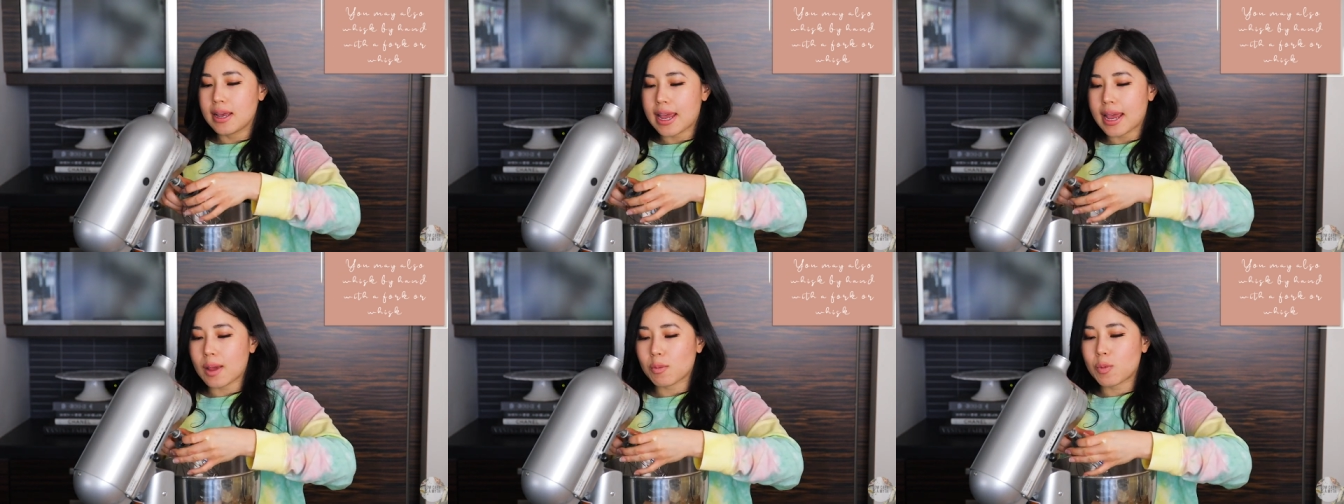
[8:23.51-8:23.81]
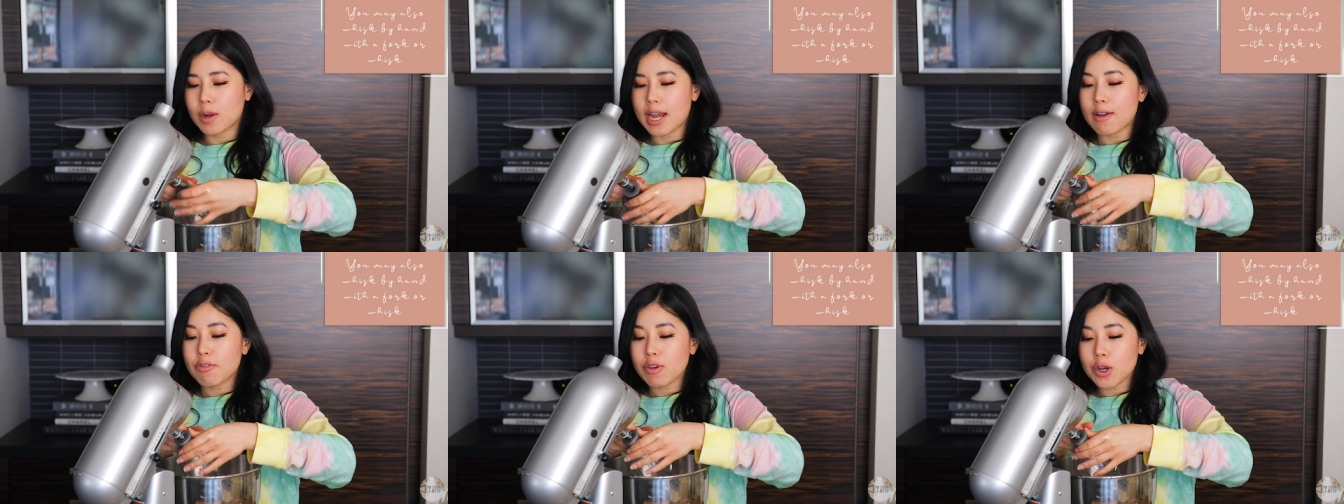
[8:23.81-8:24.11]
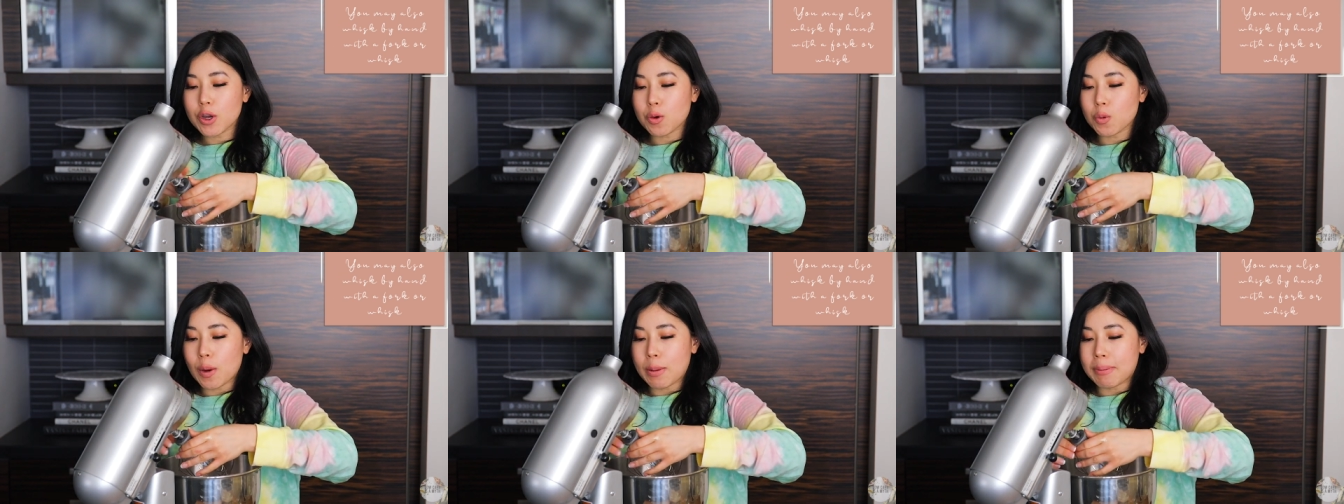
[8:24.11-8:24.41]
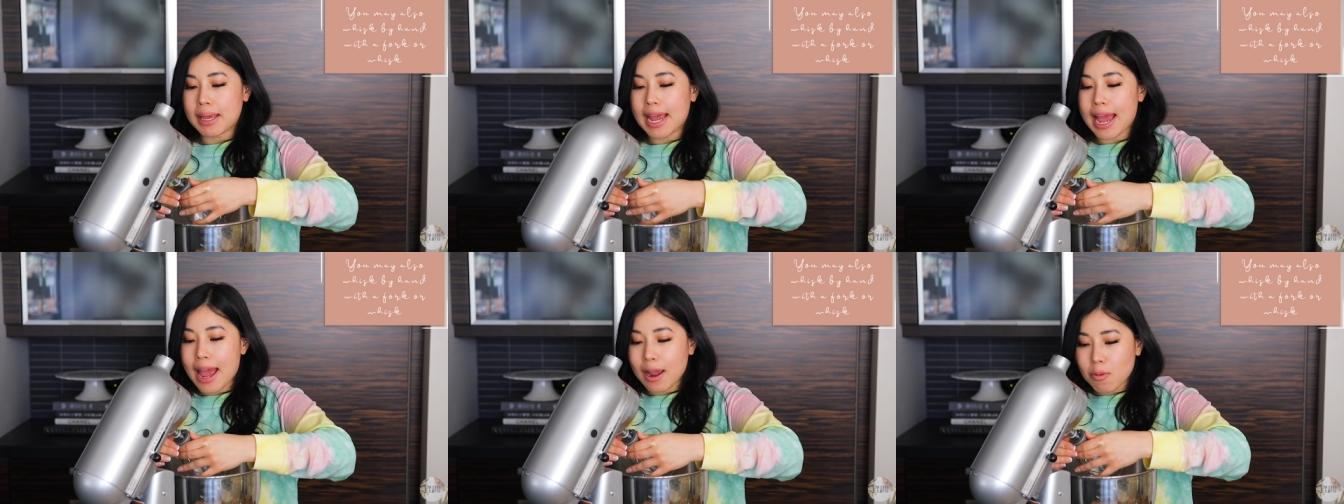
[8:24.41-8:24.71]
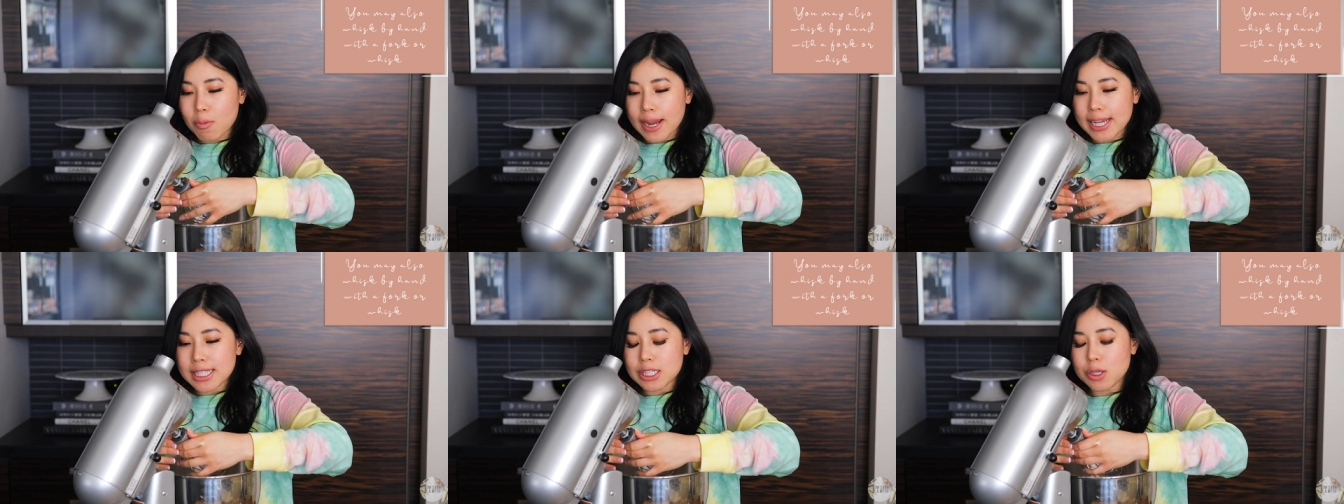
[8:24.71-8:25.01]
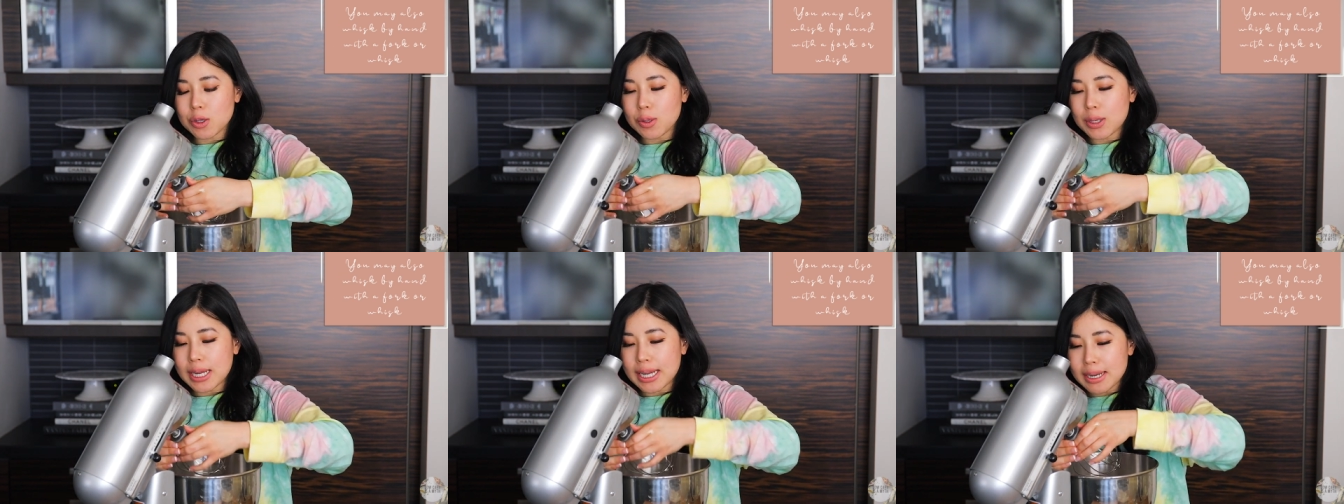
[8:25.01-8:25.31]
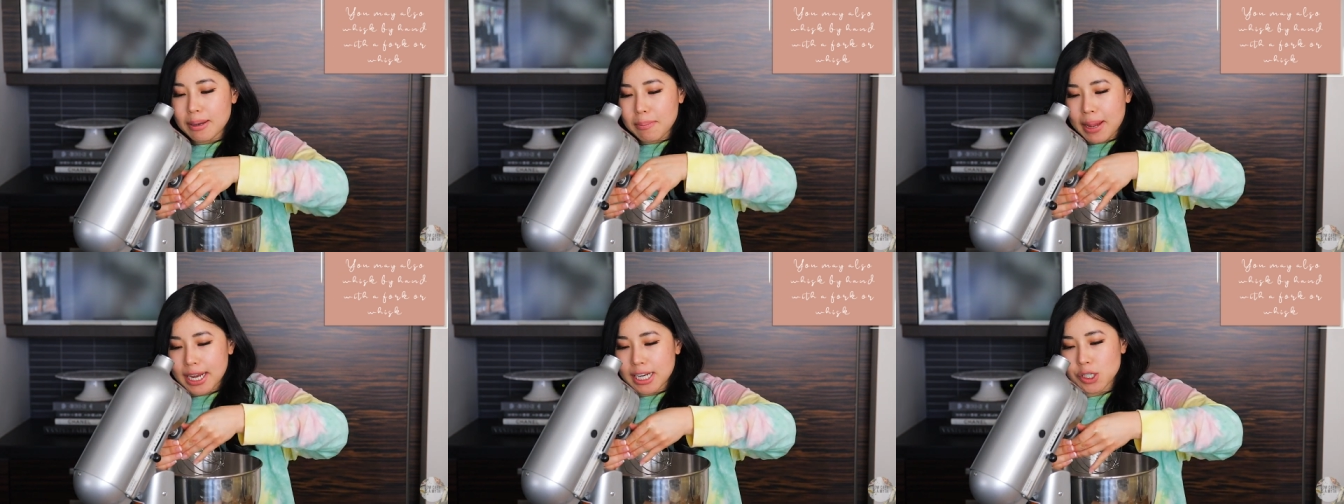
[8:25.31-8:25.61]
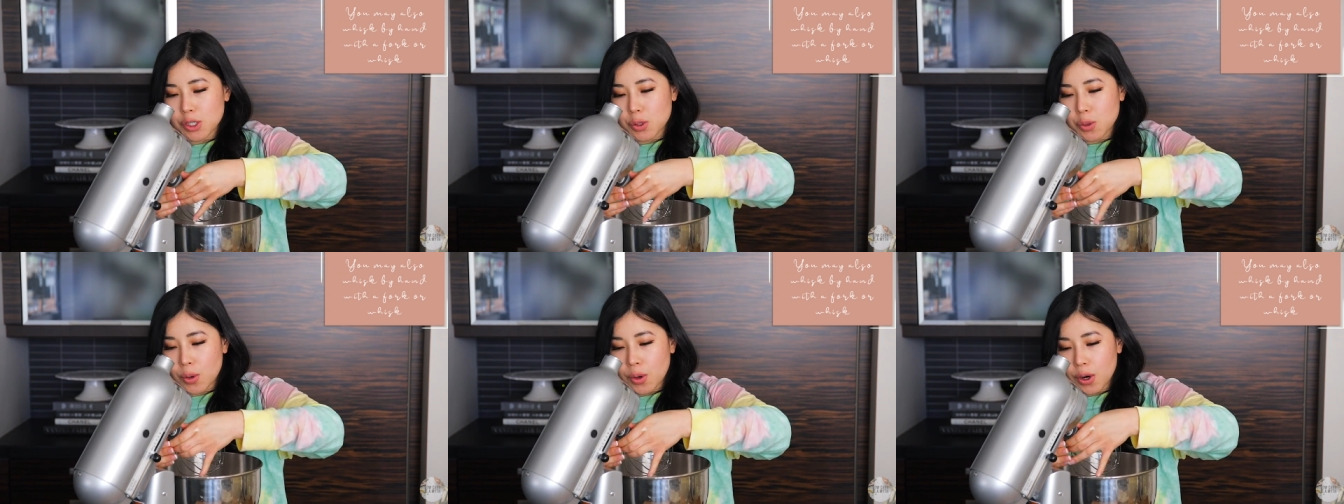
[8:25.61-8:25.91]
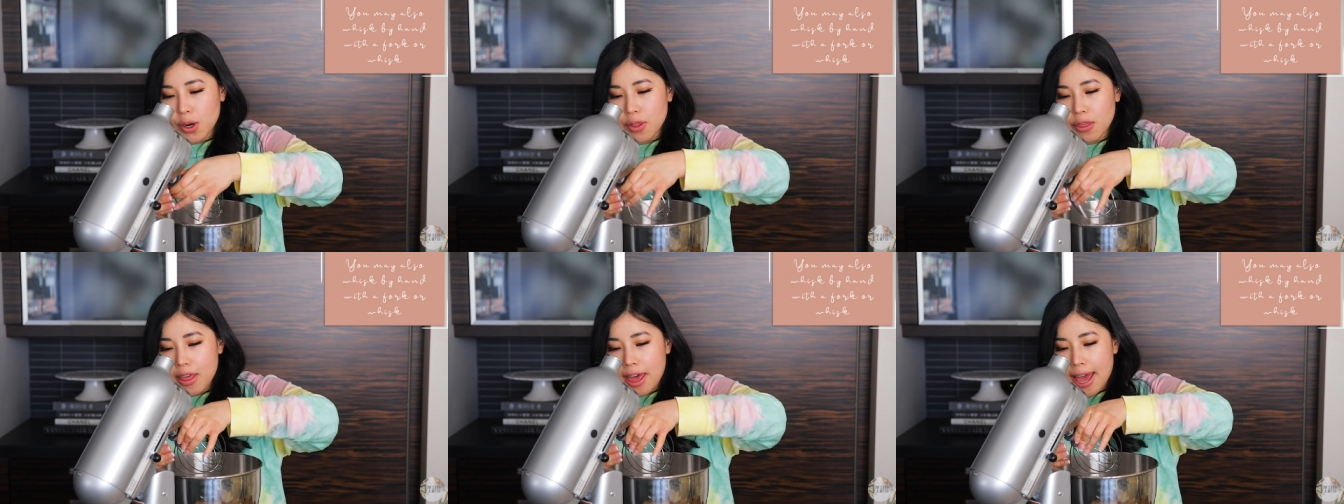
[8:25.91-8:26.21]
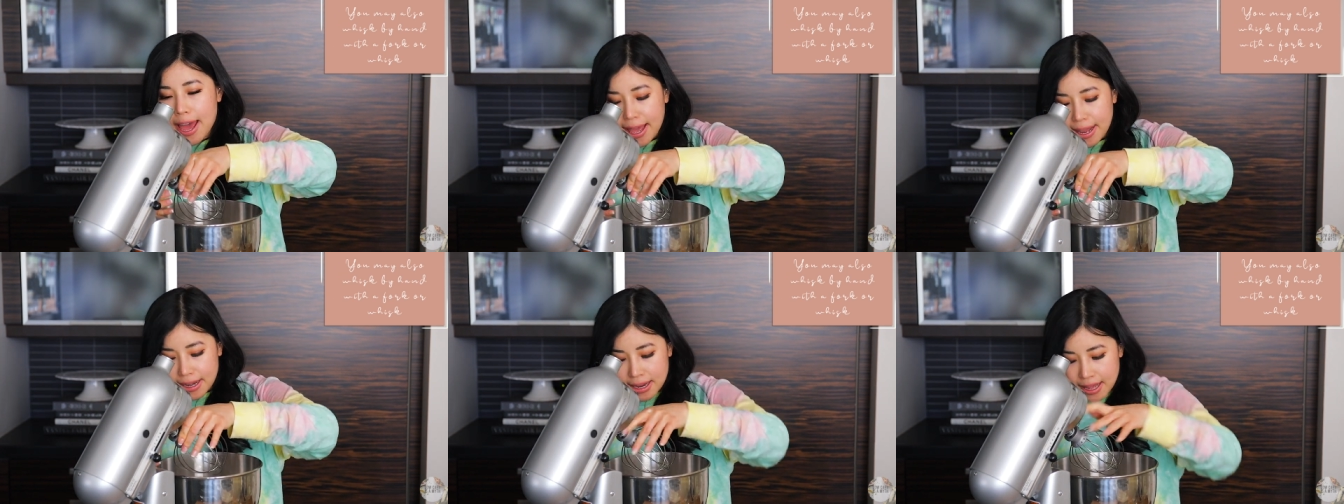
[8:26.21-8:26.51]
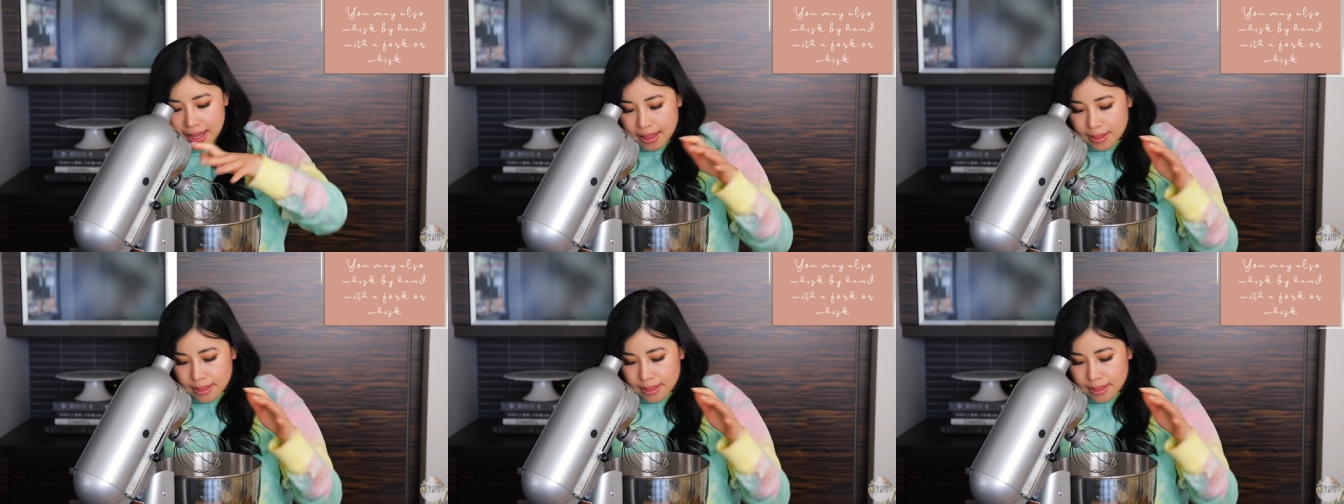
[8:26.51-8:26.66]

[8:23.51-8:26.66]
And whenever you're whipping egg whites, you need to make sure that